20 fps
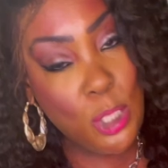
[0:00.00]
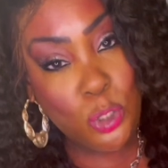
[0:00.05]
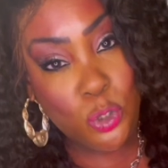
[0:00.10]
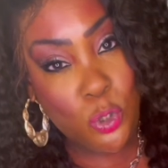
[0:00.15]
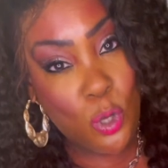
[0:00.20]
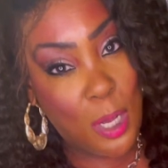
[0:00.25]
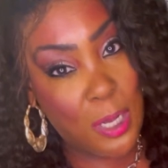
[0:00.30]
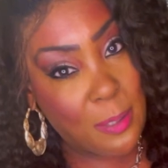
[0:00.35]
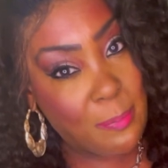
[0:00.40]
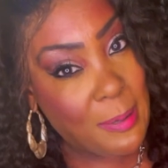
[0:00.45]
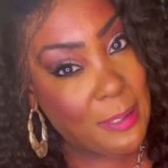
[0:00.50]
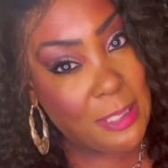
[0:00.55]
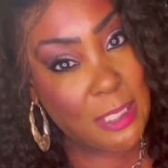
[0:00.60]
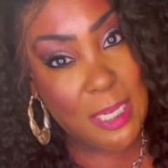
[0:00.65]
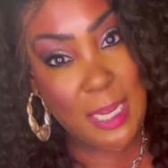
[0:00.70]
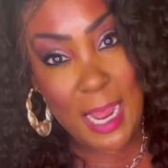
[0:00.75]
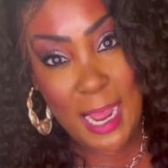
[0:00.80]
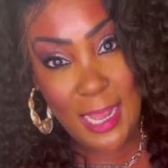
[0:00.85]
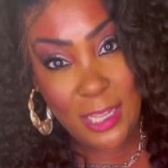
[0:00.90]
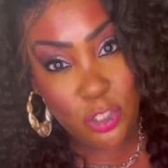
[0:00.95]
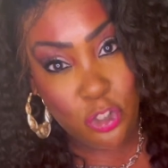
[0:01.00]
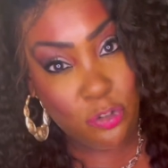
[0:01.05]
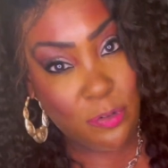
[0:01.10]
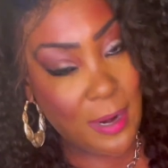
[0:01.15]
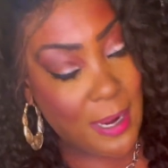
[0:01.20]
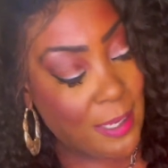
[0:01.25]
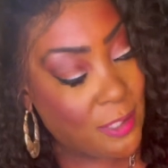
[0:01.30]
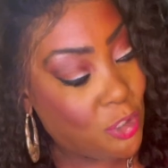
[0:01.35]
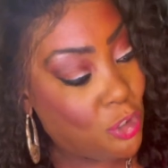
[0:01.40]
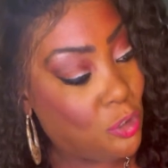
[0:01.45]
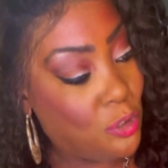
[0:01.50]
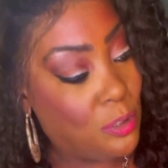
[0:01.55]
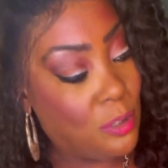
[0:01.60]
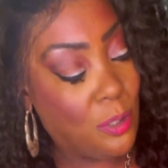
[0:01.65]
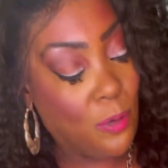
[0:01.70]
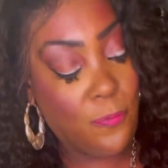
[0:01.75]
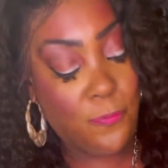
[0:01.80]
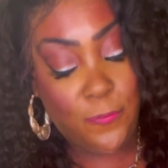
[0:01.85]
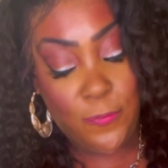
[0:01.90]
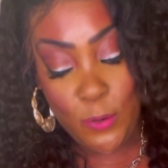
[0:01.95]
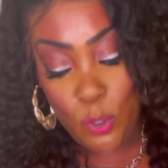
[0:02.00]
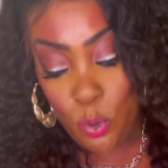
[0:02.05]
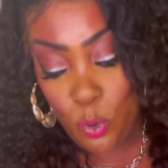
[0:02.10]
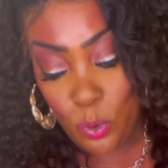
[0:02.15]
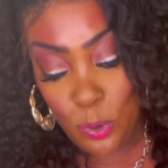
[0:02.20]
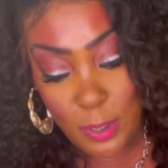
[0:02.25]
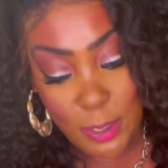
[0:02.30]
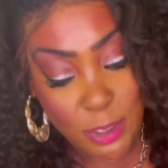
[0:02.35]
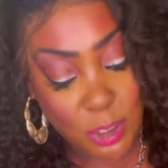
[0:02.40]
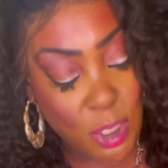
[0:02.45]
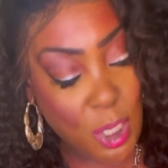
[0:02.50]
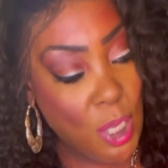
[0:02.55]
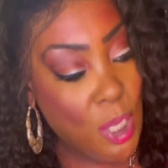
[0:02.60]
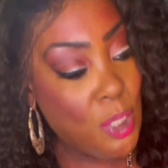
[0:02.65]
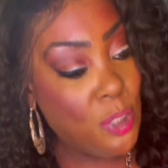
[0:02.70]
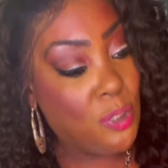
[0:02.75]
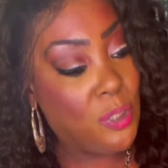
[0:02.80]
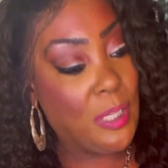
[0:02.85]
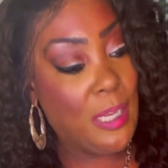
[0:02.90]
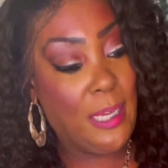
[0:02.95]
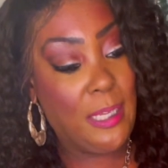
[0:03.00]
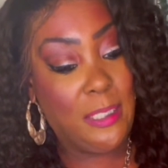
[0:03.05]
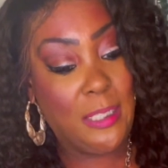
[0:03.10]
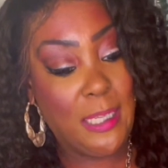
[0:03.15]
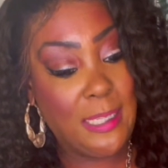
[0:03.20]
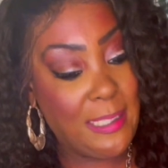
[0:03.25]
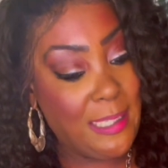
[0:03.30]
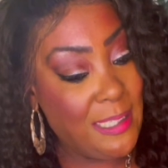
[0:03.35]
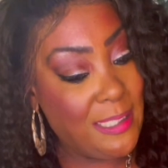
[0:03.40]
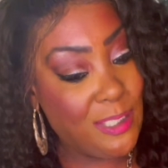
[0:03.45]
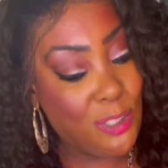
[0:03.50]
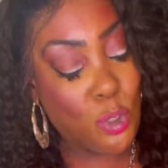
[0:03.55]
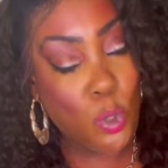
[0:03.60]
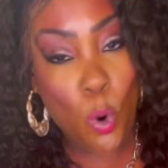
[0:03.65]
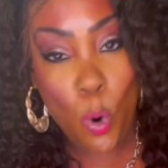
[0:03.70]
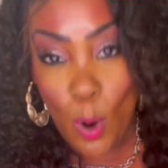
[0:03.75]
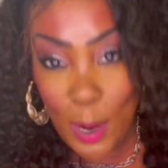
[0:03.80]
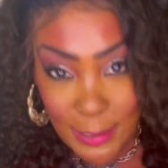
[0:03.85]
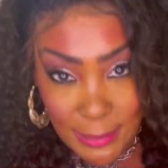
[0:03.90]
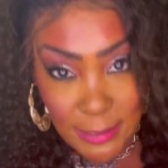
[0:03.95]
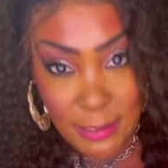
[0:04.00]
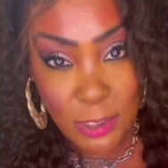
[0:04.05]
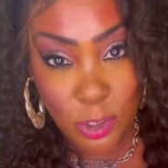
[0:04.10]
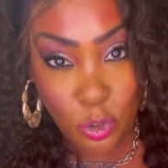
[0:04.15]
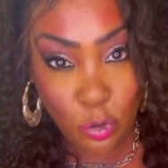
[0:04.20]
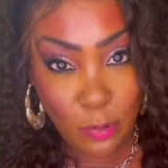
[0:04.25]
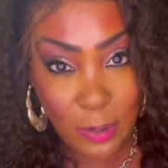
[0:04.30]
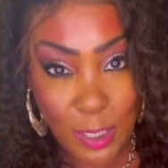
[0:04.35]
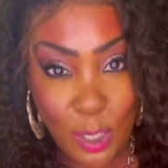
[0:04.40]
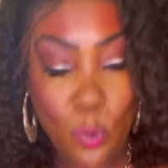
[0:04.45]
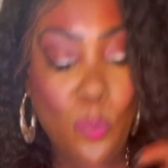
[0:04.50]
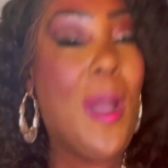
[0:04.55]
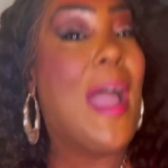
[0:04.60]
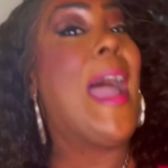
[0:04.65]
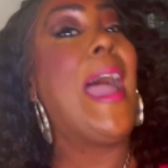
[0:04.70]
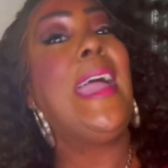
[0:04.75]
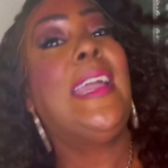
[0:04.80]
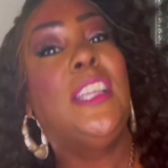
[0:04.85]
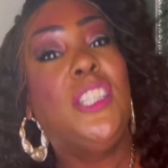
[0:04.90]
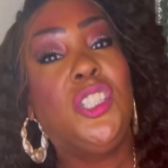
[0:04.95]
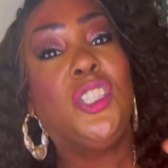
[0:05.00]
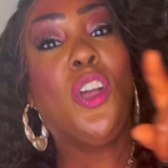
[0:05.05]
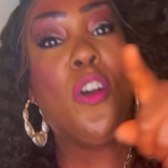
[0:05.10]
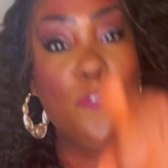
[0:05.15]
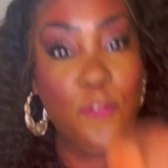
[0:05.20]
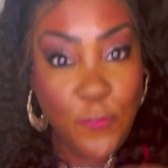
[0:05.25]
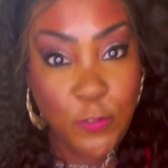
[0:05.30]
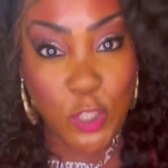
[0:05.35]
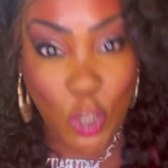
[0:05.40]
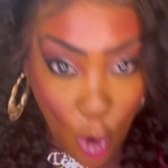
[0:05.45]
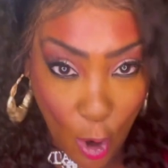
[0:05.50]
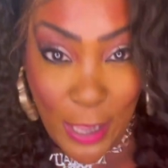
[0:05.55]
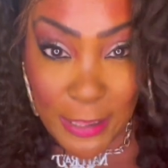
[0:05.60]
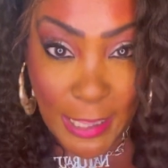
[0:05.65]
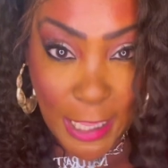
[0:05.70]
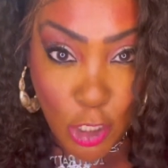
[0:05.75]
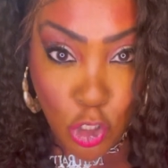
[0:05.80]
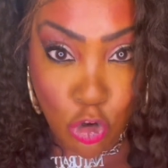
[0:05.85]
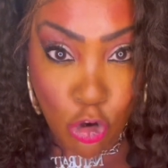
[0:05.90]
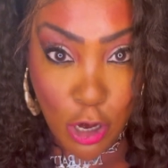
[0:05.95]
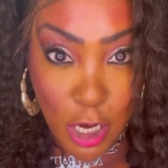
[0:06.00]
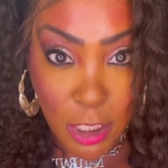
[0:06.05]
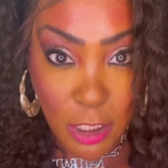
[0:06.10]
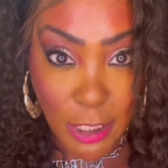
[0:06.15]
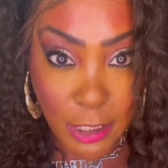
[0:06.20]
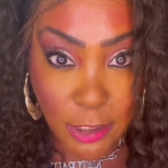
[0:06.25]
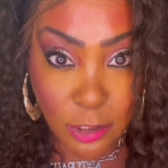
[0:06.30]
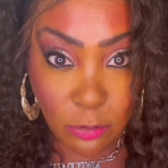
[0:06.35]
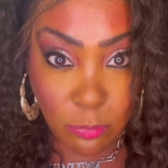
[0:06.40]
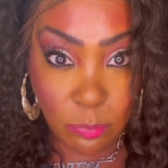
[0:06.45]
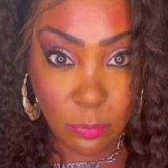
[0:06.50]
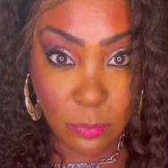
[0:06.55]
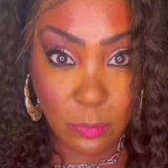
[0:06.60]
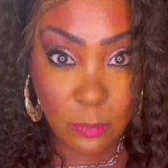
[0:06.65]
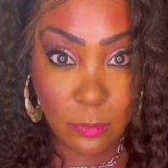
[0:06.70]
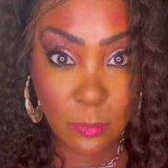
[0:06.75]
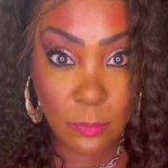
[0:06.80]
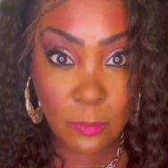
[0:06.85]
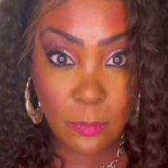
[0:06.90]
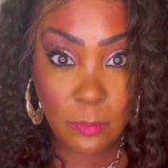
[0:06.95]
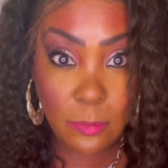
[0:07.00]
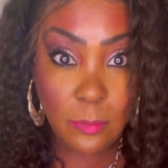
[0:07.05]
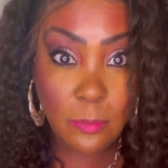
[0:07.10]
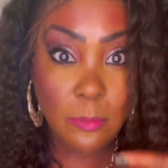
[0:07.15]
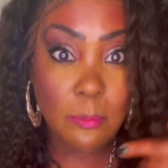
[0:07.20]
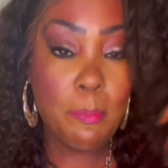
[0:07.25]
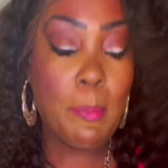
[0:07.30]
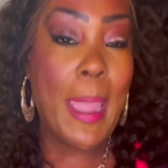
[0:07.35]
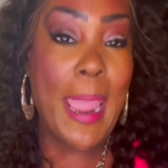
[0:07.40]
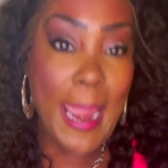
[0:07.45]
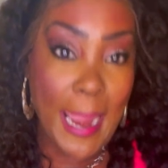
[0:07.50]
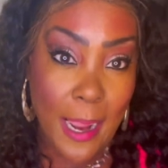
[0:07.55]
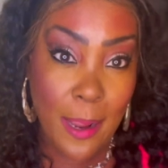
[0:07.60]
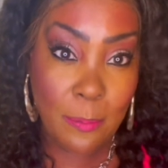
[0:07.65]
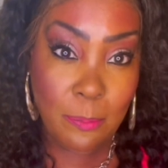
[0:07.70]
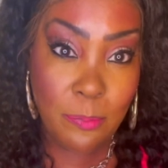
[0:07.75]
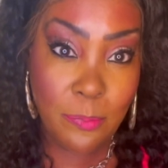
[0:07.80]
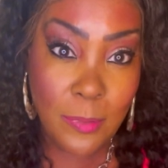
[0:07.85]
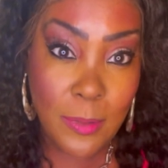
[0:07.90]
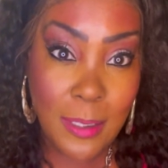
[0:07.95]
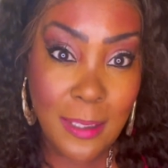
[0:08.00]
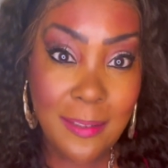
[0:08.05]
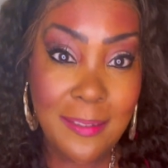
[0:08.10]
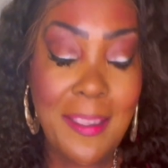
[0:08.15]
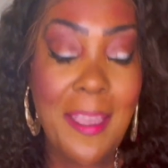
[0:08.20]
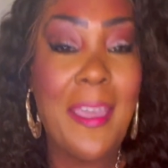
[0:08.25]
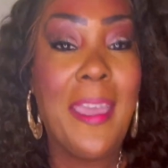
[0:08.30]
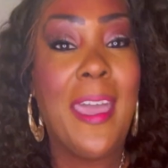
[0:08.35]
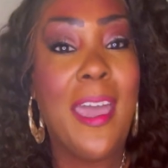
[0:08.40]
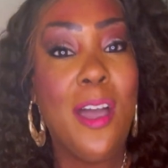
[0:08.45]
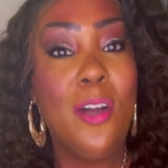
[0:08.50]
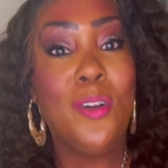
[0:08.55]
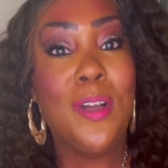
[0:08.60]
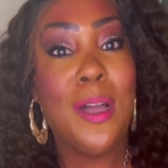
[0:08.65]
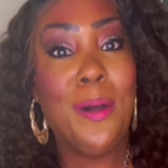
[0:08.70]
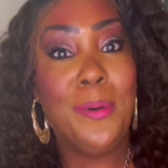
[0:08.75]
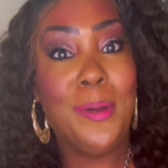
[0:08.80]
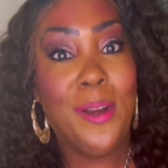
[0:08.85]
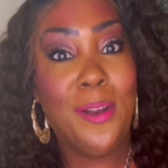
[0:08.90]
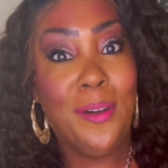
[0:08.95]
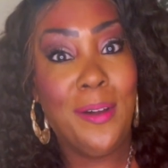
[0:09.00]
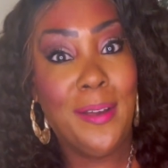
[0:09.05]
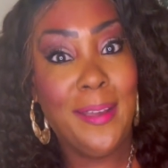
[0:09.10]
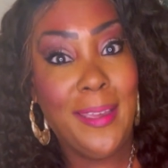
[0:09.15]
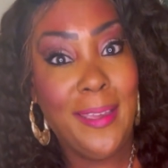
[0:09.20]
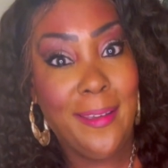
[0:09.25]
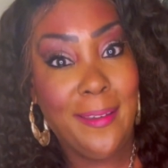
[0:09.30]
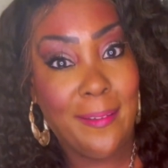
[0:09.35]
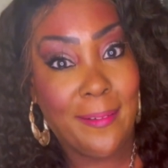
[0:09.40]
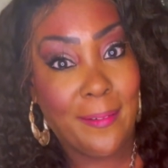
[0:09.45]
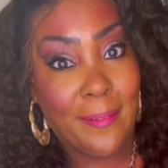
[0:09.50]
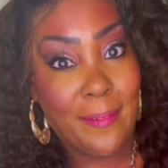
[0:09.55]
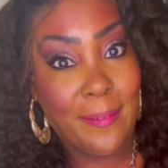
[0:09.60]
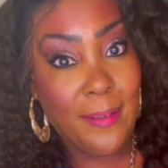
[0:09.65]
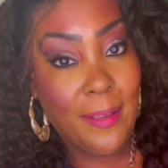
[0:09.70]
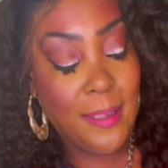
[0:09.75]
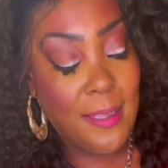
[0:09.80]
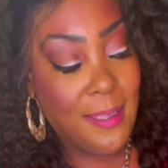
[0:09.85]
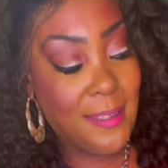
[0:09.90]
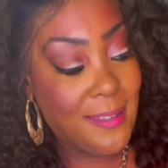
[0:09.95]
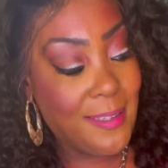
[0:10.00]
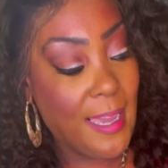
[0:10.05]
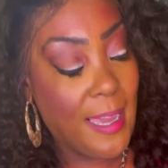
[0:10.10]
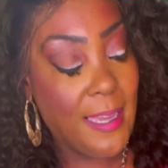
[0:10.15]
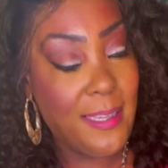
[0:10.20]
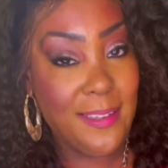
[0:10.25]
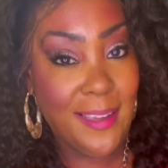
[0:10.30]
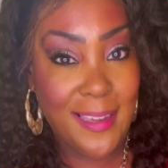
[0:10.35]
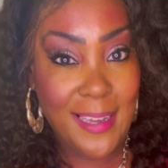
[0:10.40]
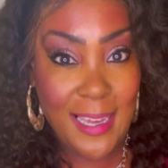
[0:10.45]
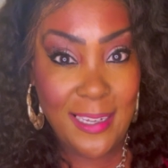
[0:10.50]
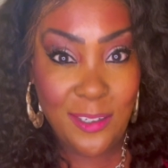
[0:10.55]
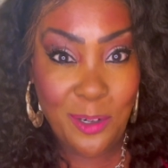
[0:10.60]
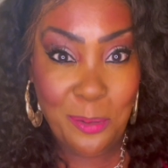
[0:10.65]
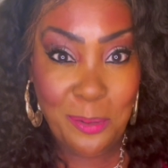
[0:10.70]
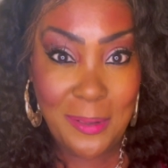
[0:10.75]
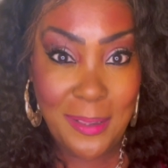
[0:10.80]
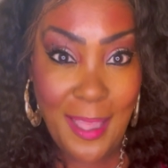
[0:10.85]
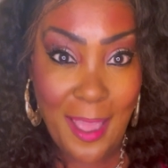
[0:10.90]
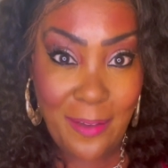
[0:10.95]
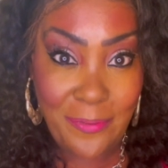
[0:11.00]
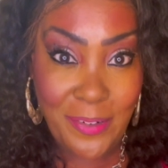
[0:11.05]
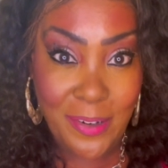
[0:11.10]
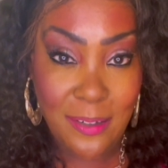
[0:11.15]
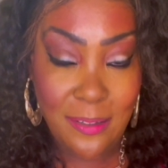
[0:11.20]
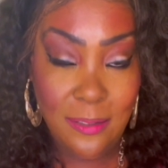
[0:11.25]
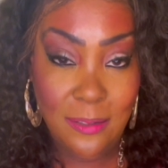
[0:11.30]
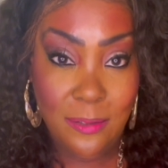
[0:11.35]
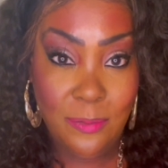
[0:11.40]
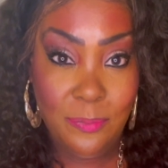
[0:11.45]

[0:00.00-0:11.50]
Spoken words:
talking about the contractors, the floors, saying, and then the toilet is crooked. Why is your toilet crooked? Ma'am, the hell going on here? Okay, you ain't got no lever.